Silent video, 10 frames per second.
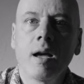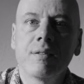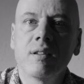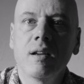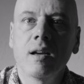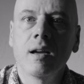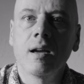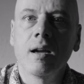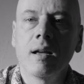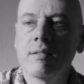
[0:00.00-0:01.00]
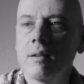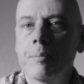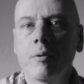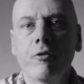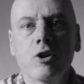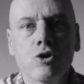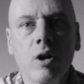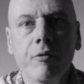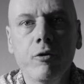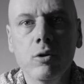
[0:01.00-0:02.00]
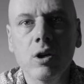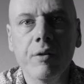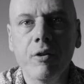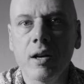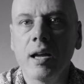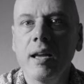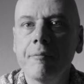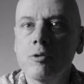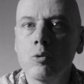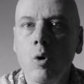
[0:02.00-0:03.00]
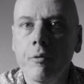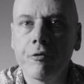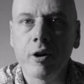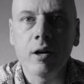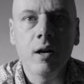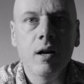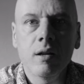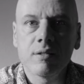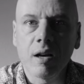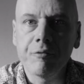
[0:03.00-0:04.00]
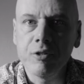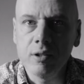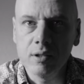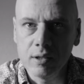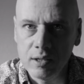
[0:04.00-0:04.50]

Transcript: as a professional photographer I have to offer something